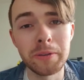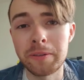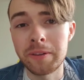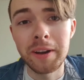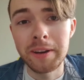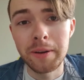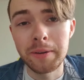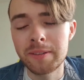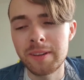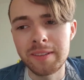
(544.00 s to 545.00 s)
side
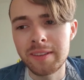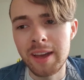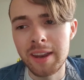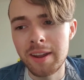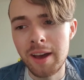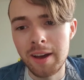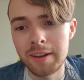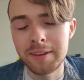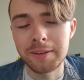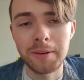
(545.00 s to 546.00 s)
note, since then,
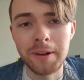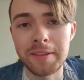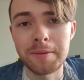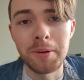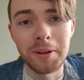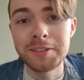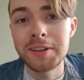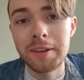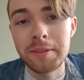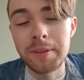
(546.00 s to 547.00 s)
TikTok has
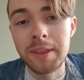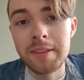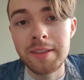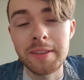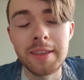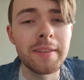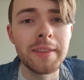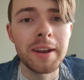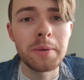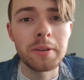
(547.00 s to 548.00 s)
apologized for this and said
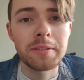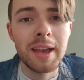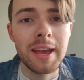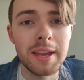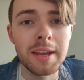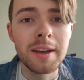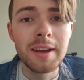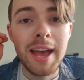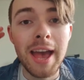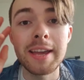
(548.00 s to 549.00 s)
that it was a
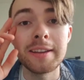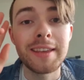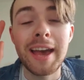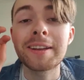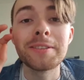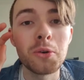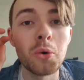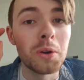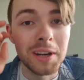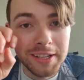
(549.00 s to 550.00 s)

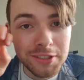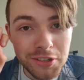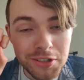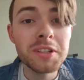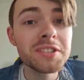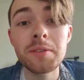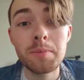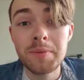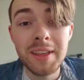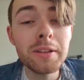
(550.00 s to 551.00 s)
technical glitch, which
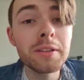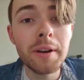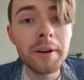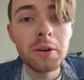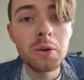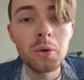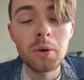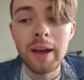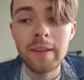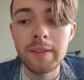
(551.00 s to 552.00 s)
sounds very
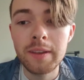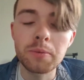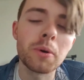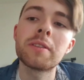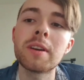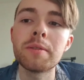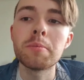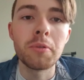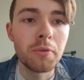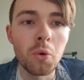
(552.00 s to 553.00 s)
cool, and this was
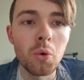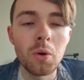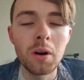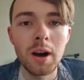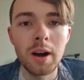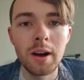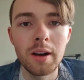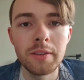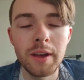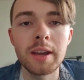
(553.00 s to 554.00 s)
even before
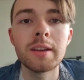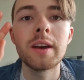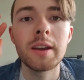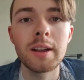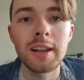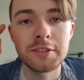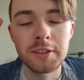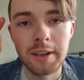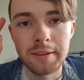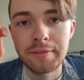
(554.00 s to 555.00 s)
they
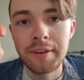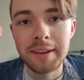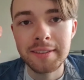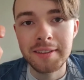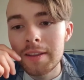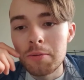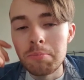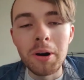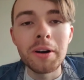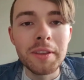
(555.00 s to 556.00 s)
allegedly fixed
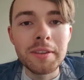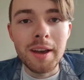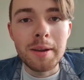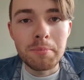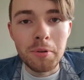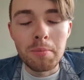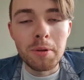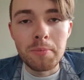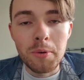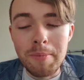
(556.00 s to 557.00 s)
it. But the same
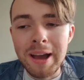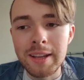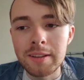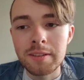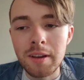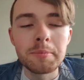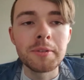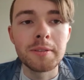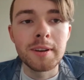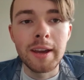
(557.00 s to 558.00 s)
problem remains up
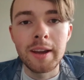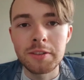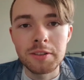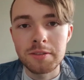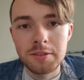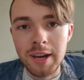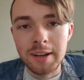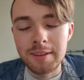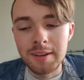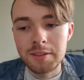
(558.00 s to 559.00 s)
to today. I just
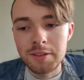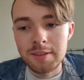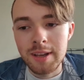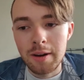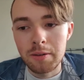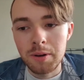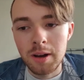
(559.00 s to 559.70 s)
checked it just now.